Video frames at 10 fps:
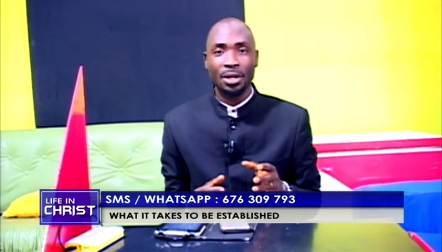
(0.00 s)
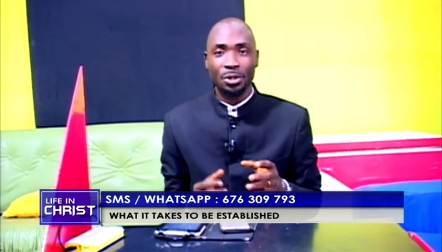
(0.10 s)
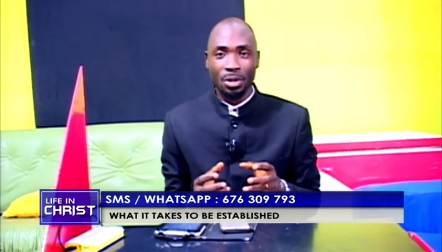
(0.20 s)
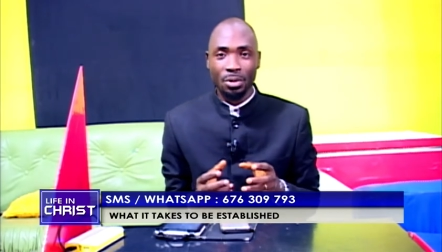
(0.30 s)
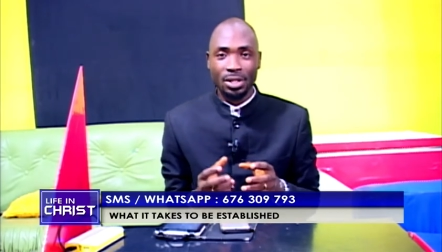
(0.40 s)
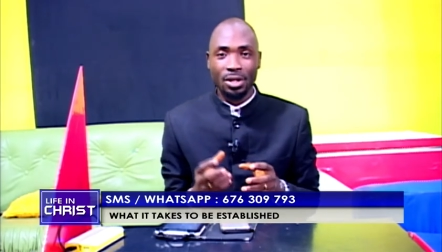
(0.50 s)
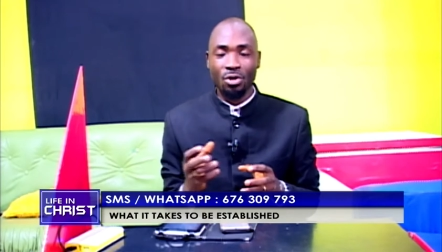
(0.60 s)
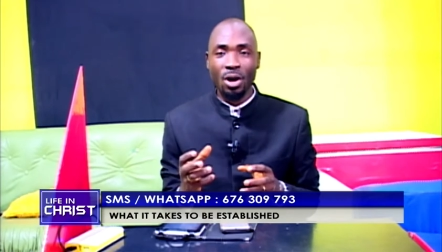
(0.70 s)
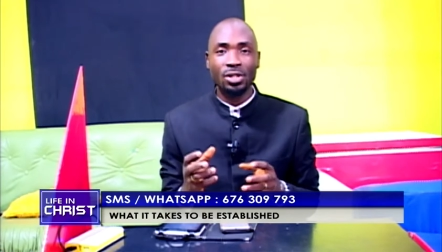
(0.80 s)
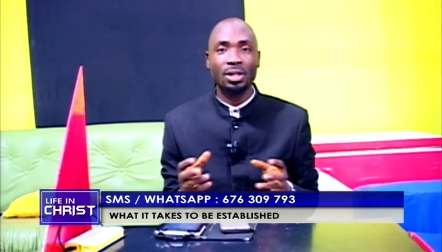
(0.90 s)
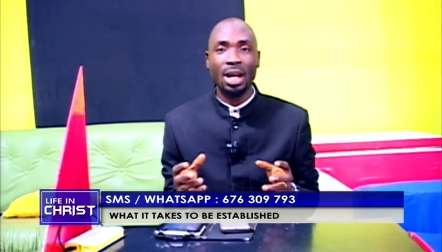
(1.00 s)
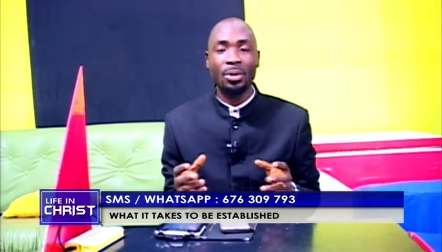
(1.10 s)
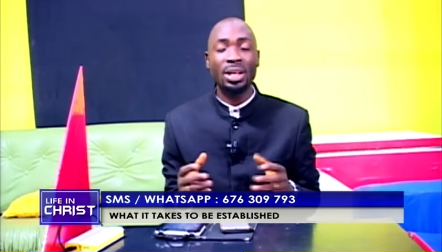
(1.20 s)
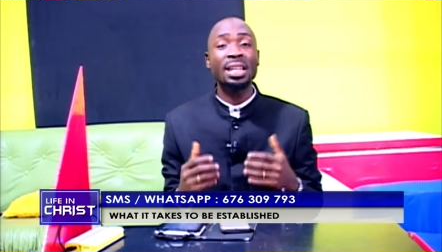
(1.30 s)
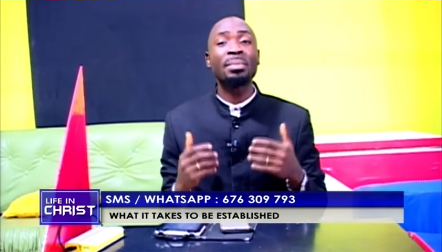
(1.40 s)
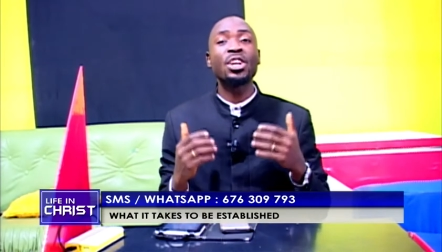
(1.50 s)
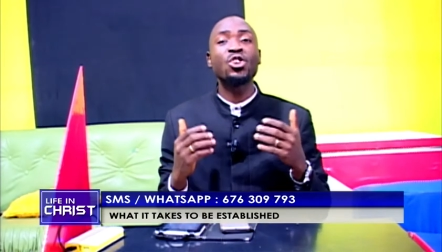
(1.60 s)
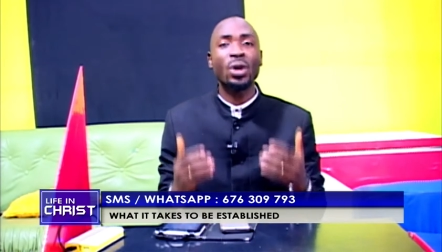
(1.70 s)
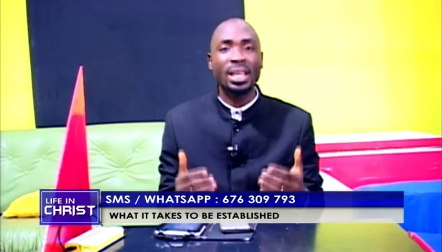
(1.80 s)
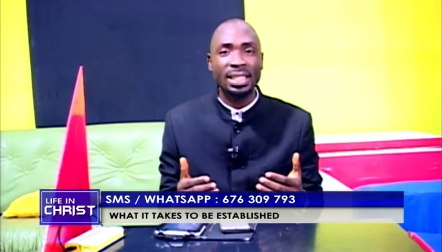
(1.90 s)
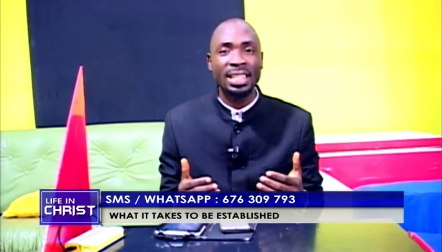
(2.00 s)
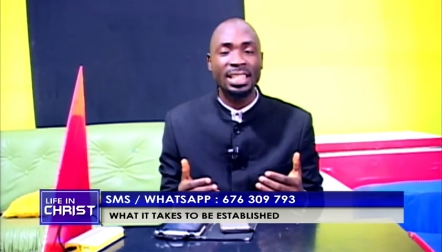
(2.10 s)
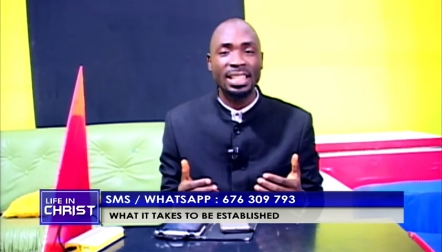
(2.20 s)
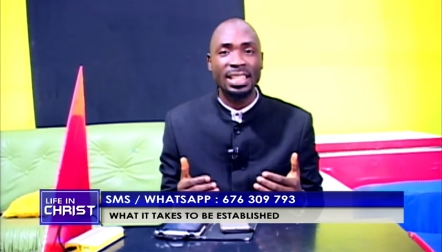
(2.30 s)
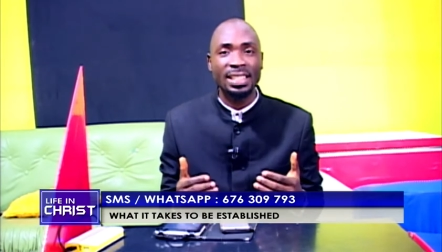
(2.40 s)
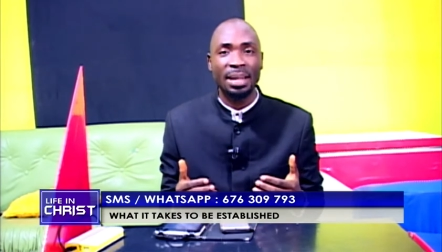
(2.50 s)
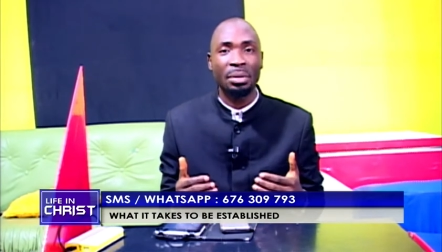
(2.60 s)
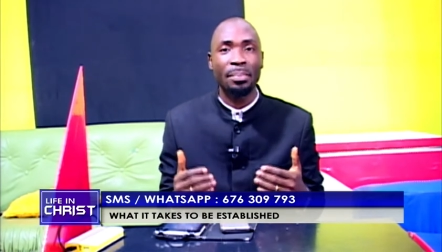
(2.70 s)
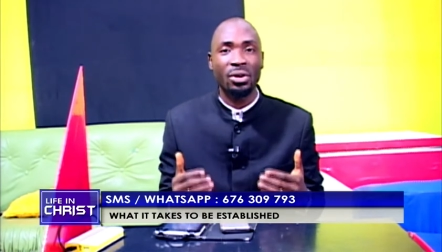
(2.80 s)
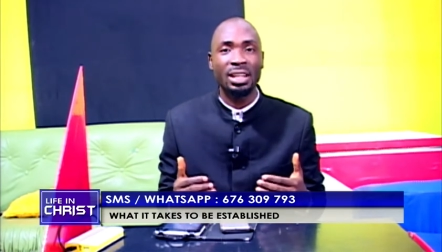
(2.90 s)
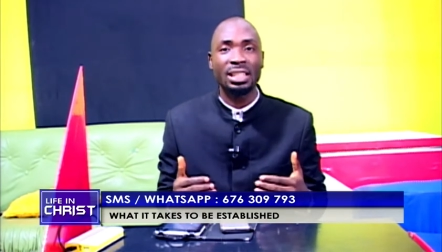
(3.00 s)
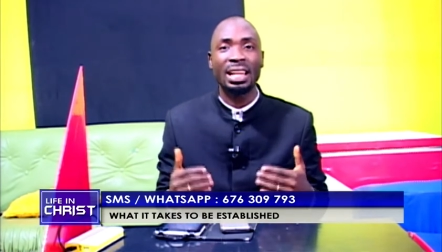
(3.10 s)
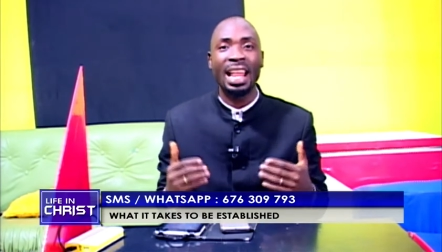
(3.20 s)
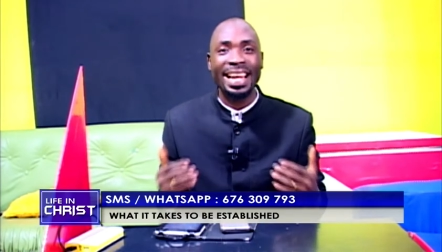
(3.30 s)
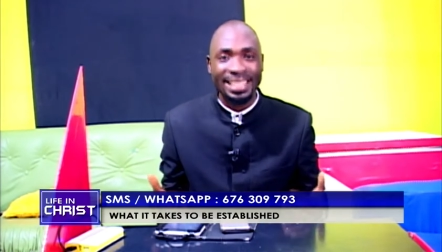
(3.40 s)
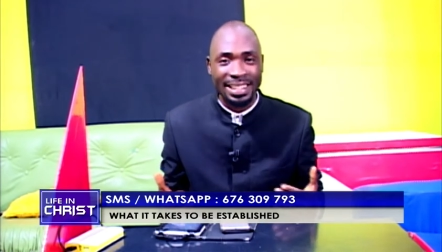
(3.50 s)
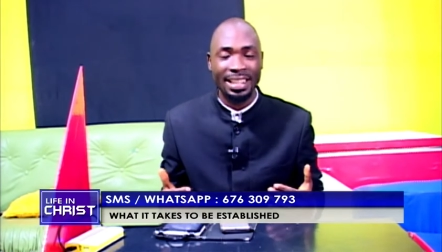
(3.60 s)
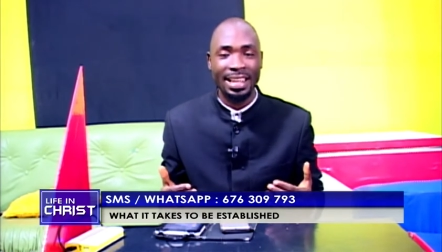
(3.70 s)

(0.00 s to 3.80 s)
So there is a cross to carry. He said, my yoke is easy and my burden is light.